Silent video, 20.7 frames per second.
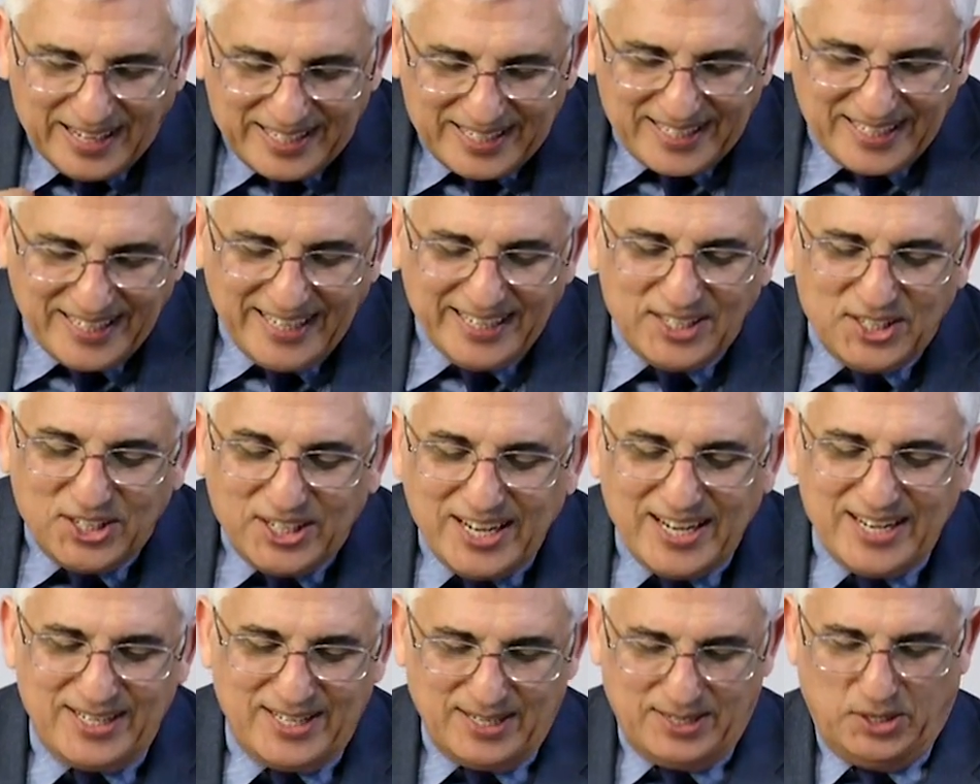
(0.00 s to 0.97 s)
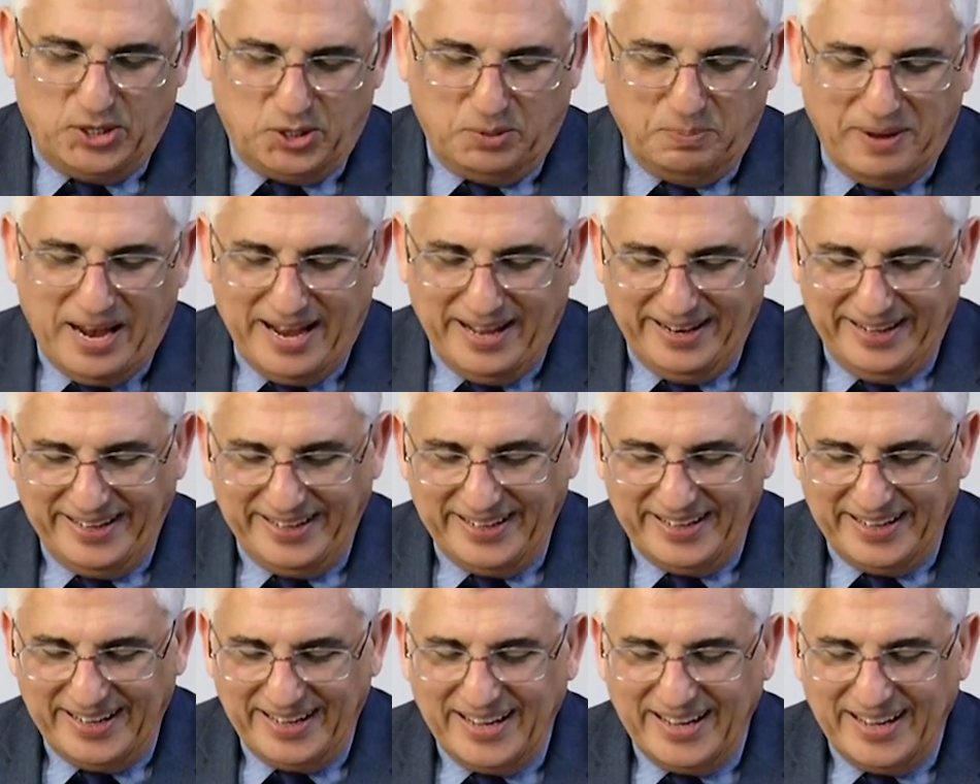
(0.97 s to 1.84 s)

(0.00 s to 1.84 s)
see Jesus smiling.